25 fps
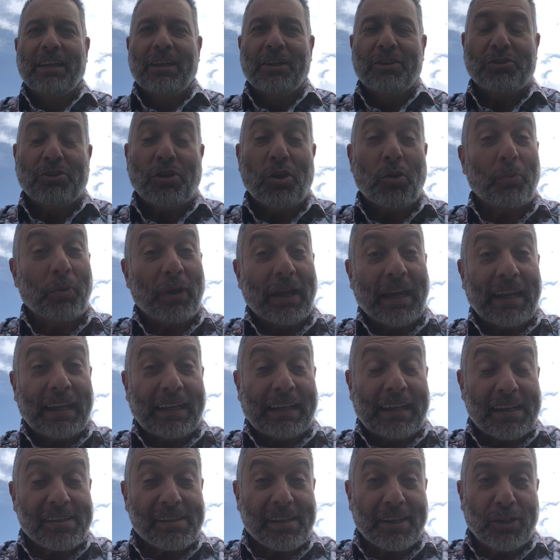So we had a
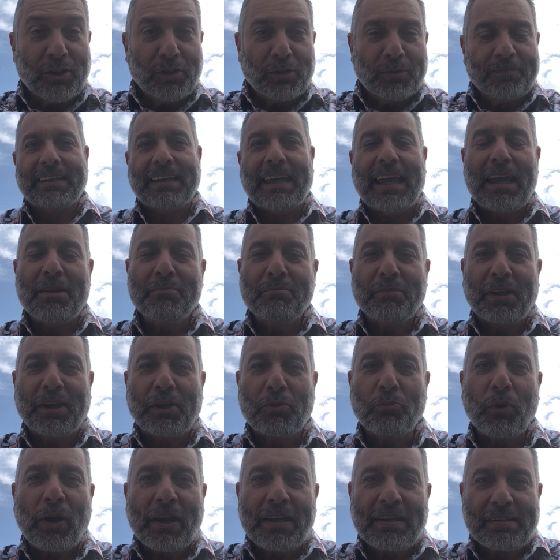Clasico, came and
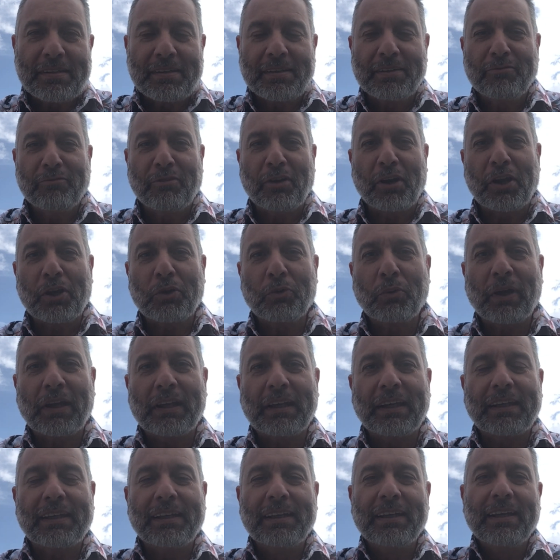it went very
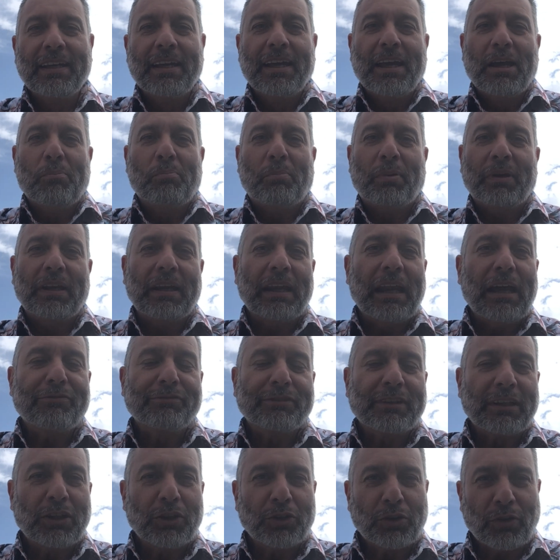quickly, but it
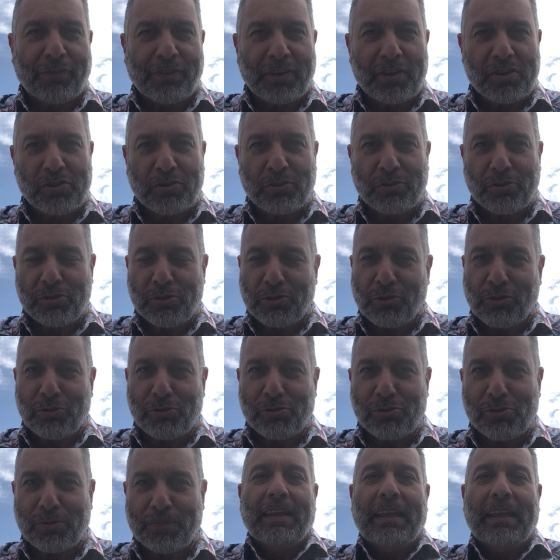left a lot of things to discuss.